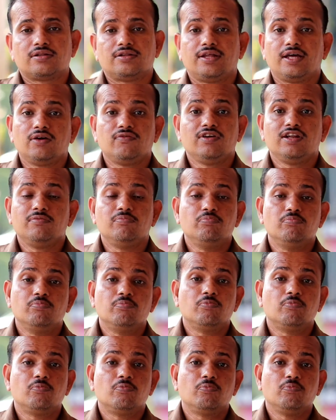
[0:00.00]
they will
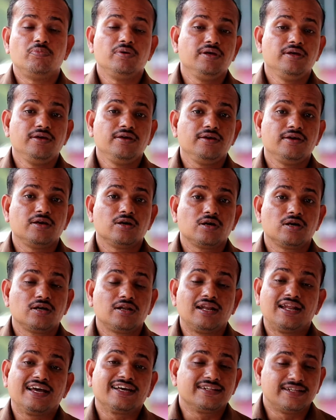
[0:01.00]
be
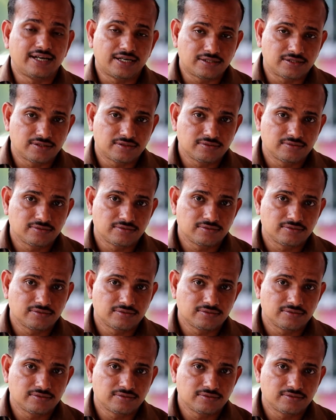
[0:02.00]
like that.